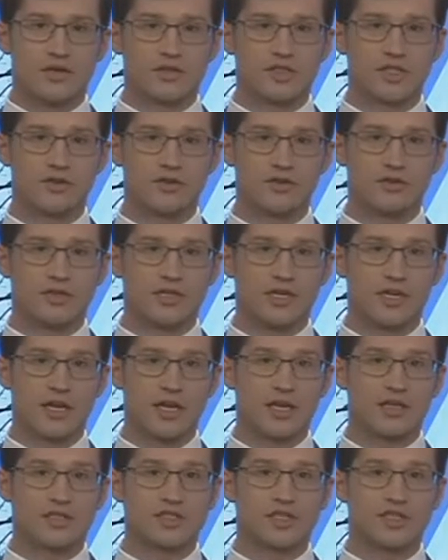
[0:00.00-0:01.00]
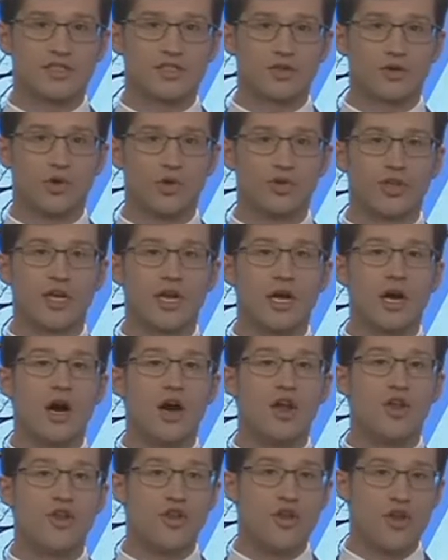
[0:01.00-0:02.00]
Now, Senator Linehan says they're holding
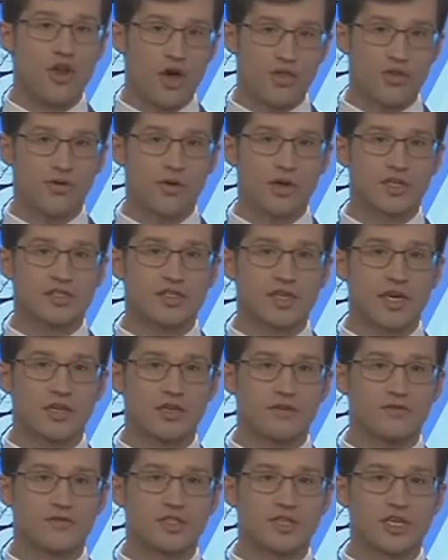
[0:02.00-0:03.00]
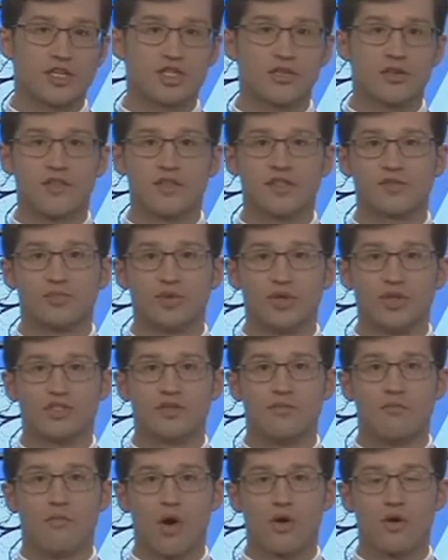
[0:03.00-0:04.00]
another executive session on this bill
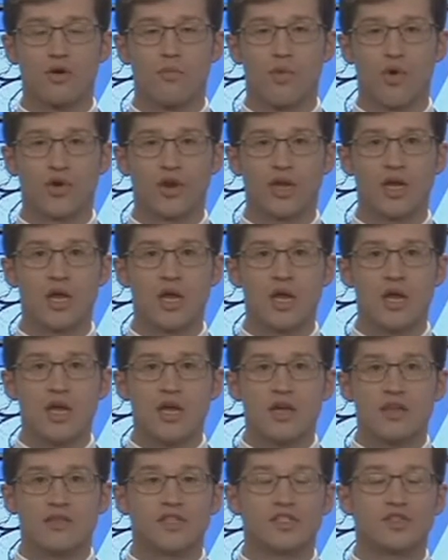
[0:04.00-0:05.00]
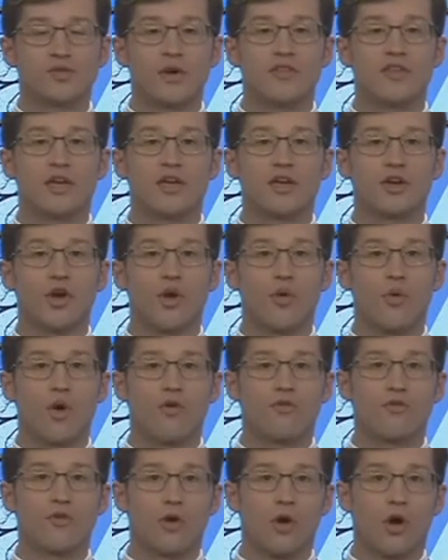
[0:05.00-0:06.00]
tomorrow morning. This way they can go
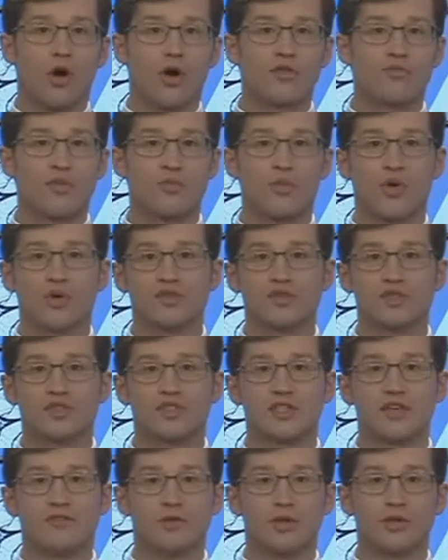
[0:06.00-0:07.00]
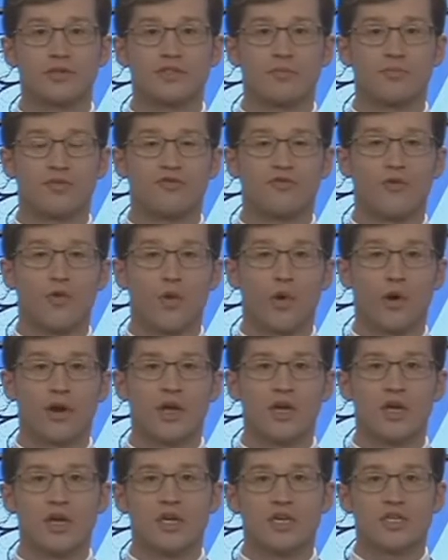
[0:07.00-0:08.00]
over all the proposals they've looked at before.
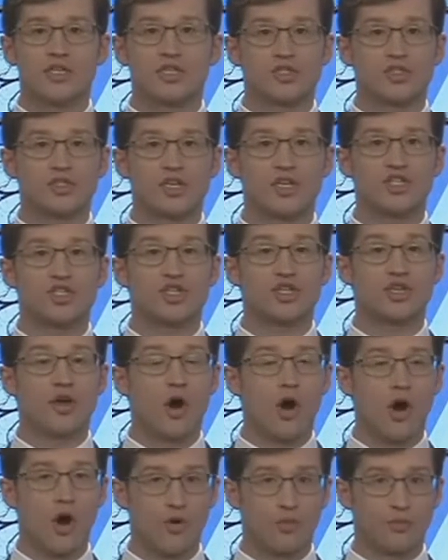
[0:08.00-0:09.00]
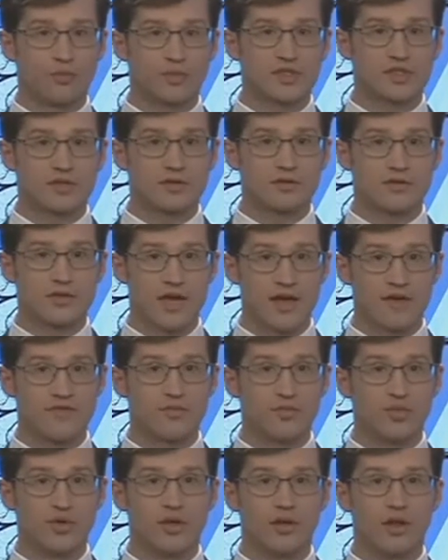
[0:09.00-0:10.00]
She says she hopes to have the
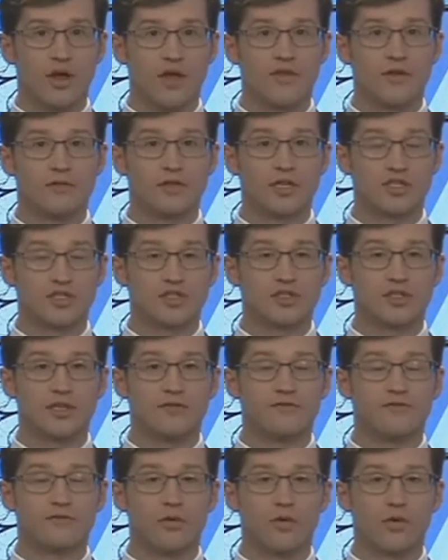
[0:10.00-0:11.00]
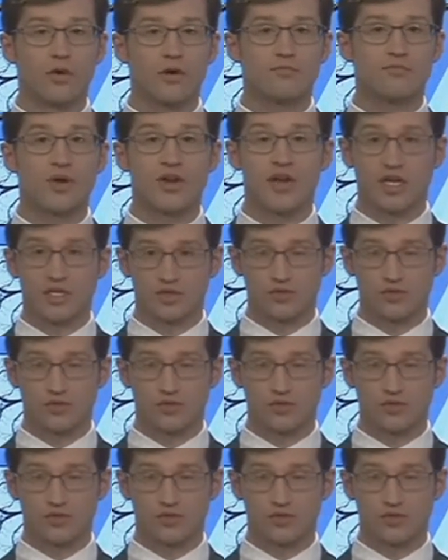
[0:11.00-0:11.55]
bill on the legislative floor by